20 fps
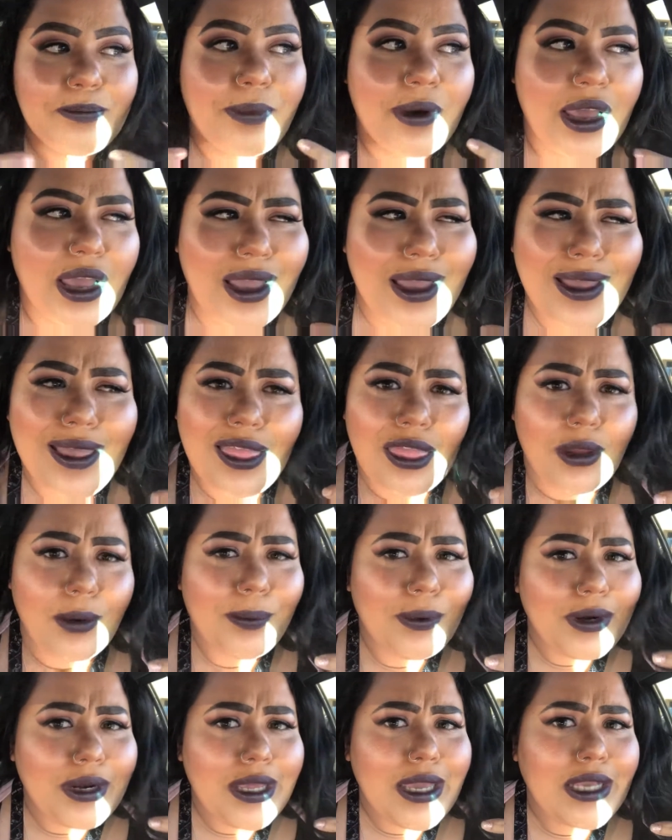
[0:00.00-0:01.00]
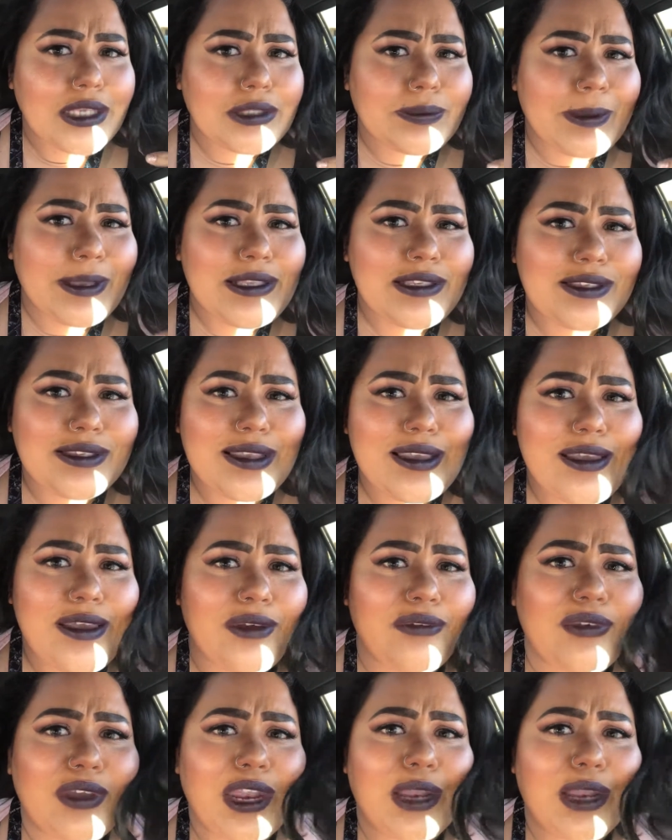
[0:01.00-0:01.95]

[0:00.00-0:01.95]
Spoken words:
but they're pretty expensive.